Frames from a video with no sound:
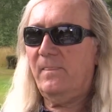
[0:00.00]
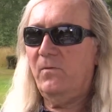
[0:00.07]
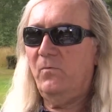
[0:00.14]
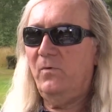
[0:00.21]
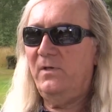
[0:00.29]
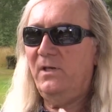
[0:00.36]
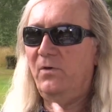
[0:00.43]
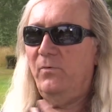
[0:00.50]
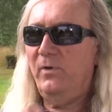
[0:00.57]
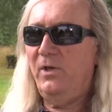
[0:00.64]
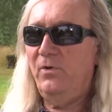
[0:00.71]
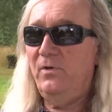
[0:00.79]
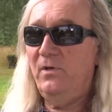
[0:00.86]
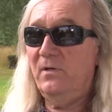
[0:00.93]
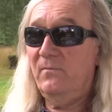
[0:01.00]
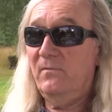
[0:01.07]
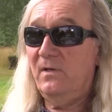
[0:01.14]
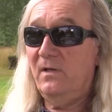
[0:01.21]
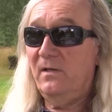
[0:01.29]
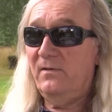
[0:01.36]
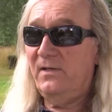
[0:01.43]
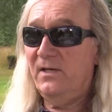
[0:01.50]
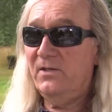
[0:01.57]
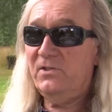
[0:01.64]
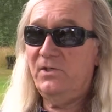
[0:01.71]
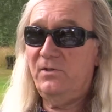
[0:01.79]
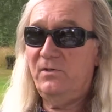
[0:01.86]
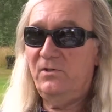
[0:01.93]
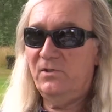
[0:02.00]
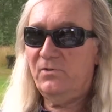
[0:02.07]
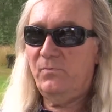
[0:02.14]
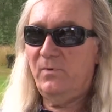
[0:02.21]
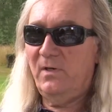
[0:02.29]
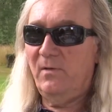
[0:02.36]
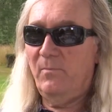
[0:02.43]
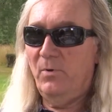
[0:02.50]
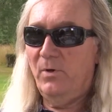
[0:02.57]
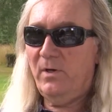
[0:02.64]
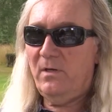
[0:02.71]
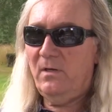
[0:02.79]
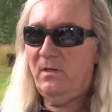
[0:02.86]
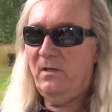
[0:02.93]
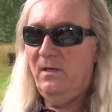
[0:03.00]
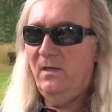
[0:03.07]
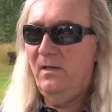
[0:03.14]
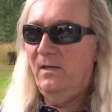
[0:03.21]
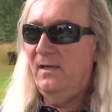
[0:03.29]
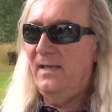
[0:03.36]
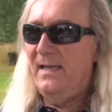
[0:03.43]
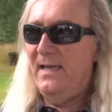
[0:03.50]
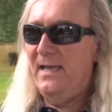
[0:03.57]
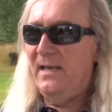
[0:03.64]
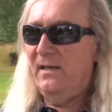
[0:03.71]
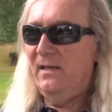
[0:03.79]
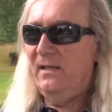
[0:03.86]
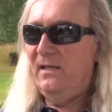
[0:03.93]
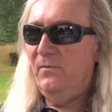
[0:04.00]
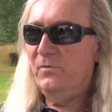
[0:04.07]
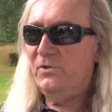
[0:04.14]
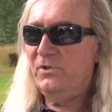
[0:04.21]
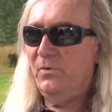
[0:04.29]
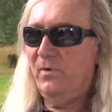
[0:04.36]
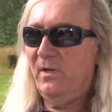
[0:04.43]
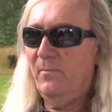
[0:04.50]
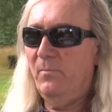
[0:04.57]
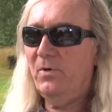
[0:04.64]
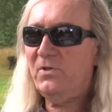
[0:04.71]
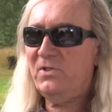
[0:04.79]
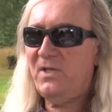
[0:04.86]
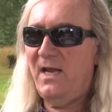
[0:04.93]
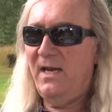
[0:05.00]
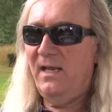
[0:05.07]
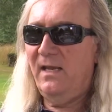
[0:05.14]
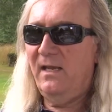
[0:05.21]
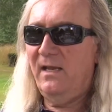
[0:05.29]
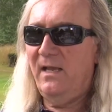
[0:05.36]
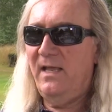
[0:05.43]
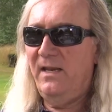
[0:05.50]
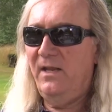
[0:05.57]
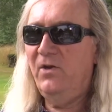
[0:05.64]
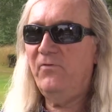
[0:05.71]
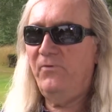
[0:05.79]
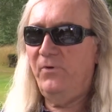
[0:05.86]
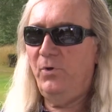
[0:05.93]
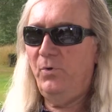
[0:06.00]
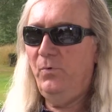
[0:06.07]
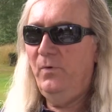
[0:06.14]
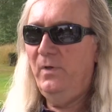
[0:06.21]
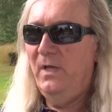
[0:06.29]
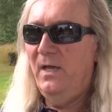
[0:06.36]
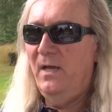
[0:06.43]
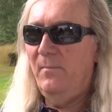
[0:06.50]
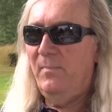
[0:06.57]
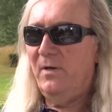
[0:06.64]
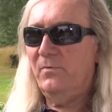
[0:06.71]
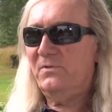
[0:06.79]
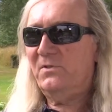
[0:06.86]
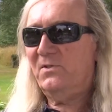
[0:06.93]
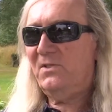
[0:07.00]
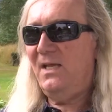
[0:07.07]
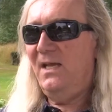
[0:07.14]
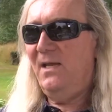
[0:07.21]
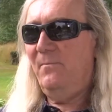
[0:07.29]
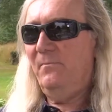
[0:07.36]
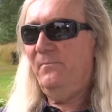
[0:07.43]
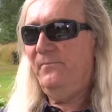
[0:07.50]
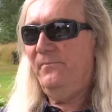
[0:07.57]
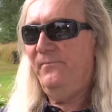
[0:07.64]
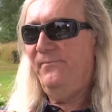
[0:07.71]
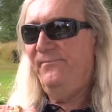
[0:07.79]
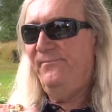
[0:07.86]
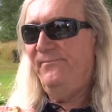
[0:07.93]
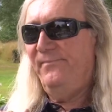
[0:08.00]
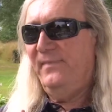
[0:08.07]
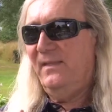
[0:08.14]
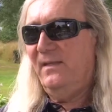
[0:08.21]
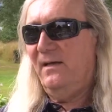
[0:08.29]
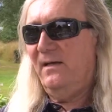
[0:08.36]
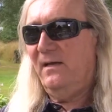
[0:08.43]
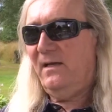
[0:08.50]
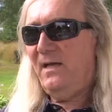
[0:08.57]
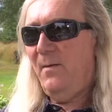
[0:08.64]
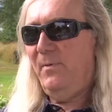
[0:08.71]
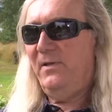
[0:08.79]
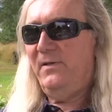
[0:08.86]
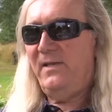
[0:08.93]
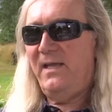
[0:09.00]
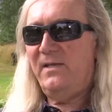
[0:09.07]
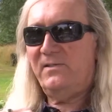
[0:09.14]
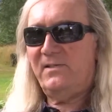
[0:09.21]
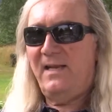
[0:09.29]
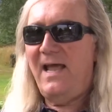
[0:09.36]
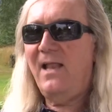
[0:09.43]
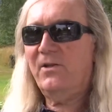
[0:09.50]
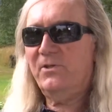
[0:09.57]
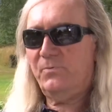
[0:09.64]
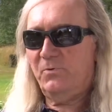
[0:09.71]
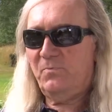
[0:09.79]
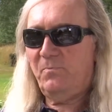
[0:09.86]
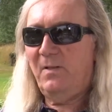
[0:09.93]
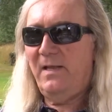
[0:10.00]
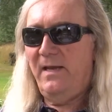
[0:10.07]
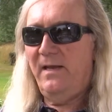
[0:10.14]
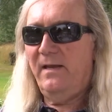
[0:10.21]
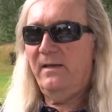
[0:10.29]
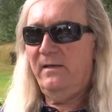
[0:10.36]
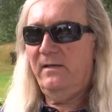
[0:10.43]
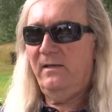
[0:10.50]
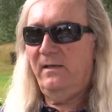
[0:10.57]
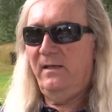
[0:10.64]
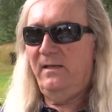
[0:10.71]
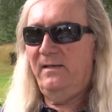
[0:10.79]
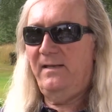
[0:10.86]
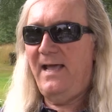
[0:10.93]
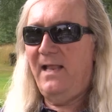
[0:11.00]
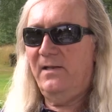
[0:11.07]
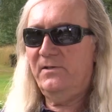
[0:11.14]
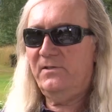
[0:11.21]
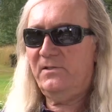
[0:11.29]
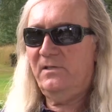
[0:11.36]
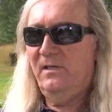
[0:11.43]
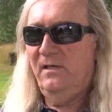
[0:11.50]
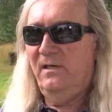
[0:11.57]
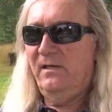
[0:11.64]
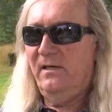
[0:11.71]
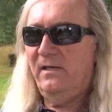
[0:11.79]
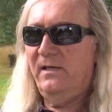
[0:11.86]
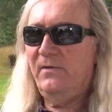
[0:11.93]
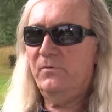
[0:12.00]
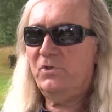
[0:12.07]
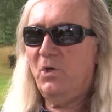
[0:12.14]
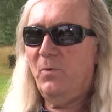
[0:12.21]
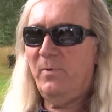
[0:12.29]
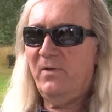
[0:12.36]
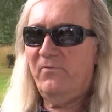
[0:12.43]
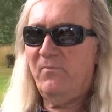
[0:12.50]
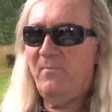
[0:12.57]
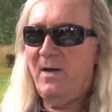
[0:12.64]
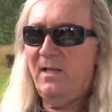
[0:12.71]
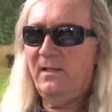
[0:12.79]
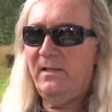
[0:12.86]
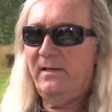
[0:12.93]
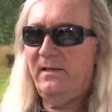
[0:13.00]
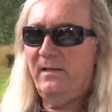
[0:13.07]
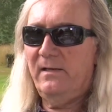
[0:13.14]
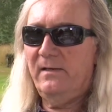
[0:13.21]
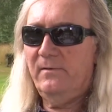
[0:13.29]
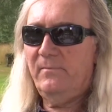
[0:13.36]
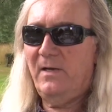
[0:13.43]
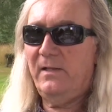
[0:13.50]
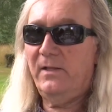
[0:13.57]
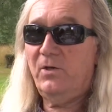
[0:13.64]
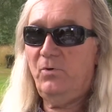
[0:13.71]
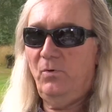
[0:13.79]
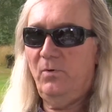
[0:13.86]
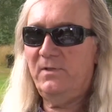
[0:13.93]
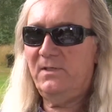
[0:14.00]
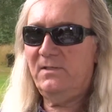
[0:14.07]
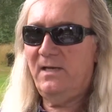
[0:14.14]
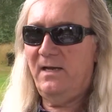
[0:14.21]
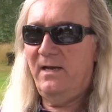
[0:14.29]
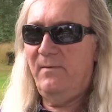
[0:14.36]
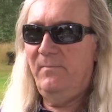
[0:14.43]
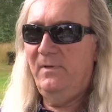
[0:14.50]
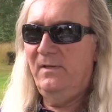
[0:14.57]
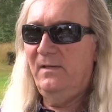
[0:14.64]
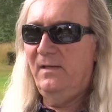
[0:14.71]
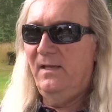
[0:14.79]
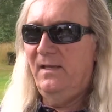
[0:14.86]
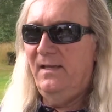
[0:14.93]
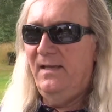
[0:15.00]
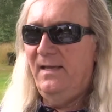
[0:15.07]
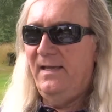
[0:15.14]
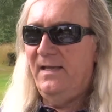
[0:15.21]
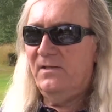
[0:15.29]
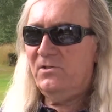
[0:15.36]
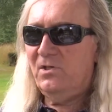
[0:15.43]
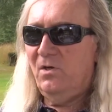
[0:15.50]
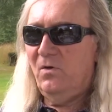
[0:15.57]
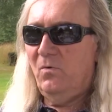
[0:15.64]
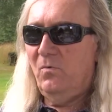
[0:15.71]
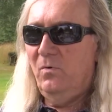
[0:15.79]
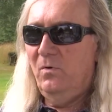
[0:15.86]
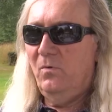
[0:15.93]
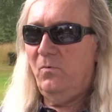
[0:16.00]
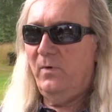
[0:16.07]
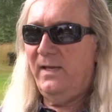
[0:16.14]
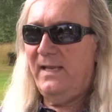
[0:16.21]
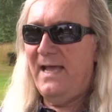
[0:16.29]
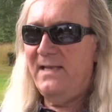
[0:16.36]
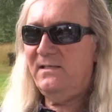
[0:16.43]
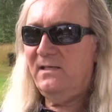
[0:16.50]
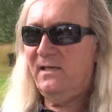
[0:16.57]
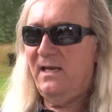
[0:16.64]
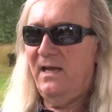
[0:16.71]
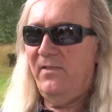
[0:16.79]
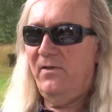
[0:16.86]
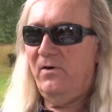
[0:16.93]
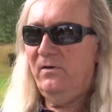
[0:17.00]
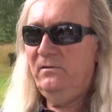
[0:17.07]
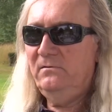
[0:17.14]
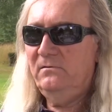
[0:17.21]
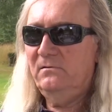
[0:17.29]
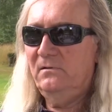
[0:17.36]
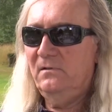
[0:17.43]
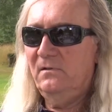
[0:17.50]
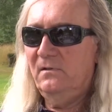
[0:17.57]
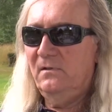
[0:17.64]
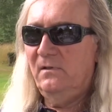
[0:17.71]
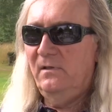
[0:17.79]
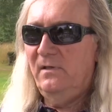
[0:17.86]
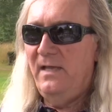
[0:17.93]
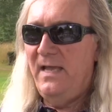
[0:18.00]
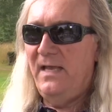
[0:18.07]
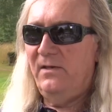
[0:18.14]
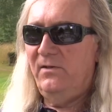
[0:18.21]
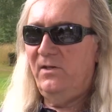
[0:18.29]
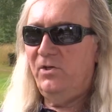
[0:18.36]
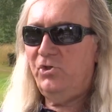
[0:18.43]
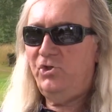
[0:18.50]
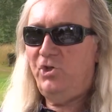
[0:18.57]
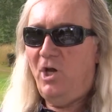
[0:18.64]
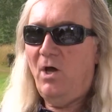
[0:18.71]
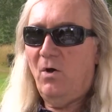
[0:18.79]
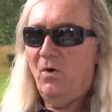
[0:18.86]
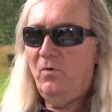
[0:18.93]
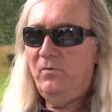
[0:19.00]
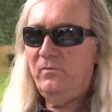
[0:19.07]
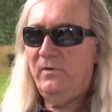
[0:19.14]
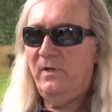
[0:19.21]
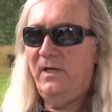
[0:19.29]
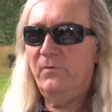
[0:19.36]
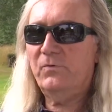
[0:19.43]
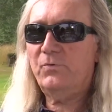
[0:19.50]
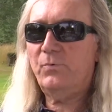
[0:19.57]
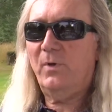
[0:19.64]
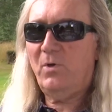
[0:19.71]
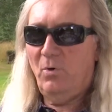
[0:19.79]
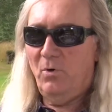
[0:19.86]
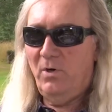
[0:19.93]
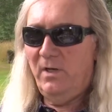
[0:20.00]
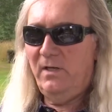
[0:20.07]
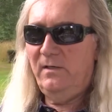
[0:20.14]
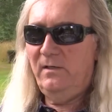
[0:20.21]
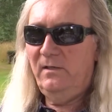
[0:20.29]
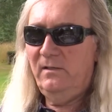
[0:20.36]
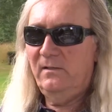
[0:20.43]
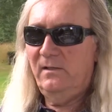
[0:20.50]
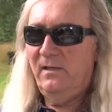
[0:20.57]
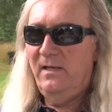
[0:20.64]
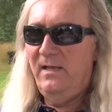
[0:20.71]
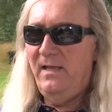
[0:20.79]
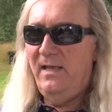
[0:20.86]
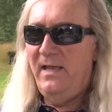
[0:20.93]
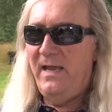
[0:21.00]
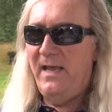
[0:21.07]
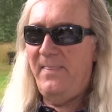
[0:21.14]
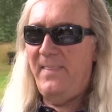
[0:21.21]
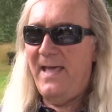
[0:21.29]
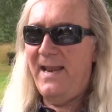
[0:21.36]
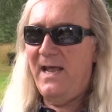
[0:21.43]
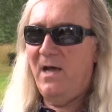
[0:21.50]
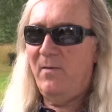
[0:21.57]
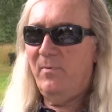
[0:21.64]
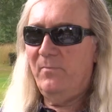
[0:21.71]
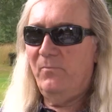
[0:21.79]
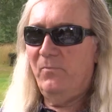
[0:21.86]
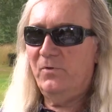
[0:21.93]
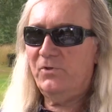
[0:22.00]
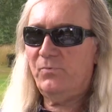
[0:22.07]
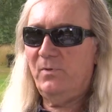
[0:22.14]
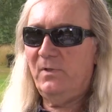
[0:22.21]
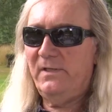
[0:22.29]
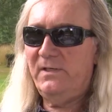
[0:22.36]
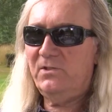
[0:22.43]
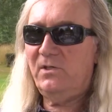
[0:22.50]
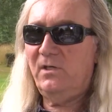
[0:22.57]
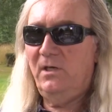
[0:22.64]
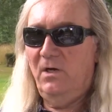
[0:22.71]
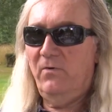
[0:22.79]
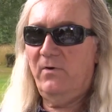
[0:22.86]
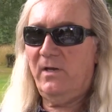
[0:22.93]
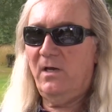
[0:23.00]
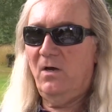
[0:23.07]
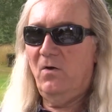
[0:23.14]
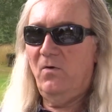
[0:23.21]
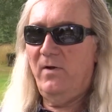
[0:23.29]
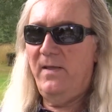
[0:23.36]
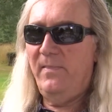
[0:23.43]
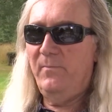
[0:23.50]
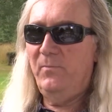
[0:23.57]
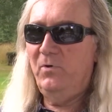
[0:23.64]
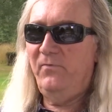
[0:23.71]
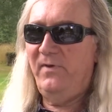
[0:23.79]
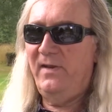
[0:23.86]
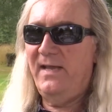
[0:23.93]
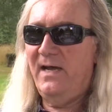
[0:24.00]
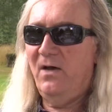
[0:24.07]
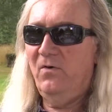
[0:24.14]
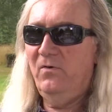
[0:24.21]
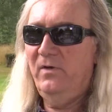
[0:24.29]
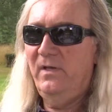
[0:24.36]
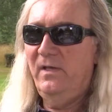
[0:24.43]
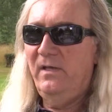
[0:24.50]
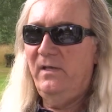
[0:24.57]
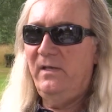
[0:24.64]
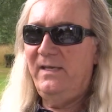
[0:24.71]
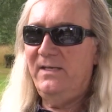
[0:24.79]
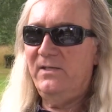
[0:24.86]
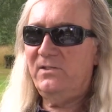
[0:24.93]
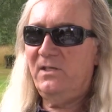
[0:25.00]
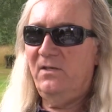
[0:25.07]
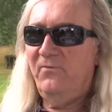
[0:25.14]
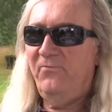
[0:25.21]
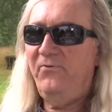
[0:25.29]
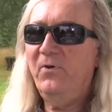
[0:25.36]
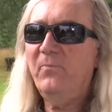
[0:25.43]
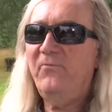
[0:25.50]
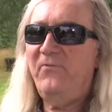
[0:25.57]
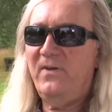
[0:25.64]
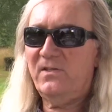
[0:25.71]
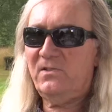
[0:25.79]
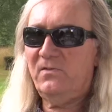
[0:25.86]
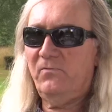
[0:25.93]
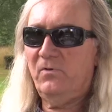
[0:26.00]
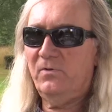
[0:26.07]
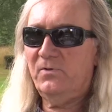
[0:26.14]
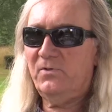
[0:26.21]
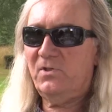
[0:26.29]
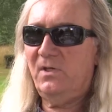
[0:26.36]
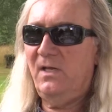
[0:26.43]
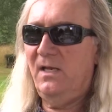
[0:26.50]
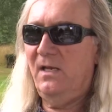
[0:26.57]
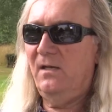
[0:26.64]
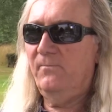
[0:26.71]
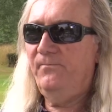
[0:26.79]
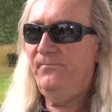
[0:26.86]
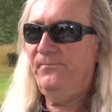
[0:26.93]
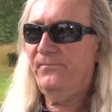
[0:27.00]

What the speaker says: we did a reunion. Dennis had just written a book, and he was doing a book signing, an interview, but it was the same couple of days that Alice was playing in Dallas. He was opening for Motley Crue at the time. Yeah. And so we got together and did a show, and it was recorded, and that album was released a year ago, and the movie now is in film festivals in